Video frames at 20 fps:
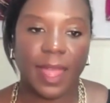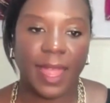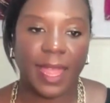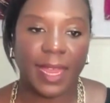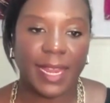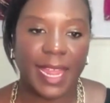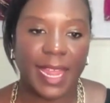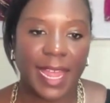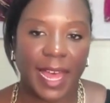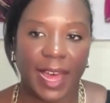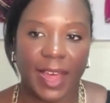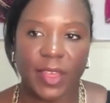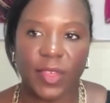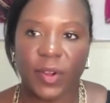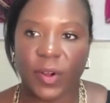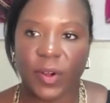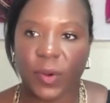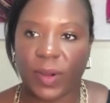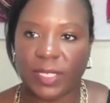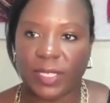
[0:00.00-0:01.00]
Any
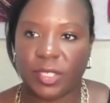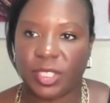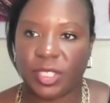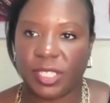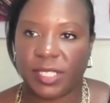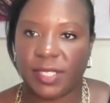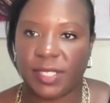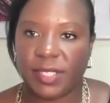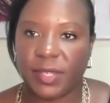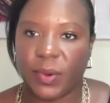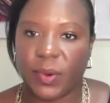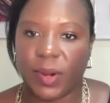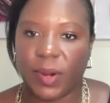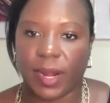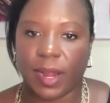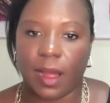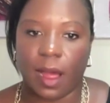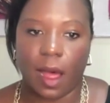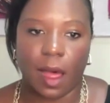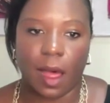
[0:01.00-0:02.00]
other questions
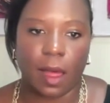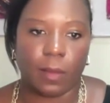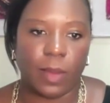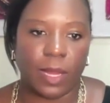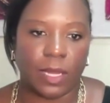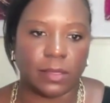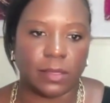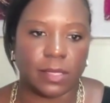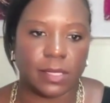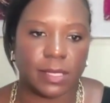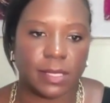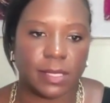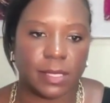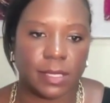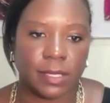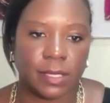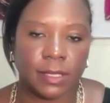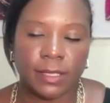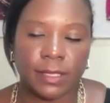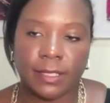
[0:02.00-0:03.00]
or
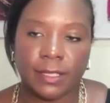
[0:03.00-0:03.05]
comments?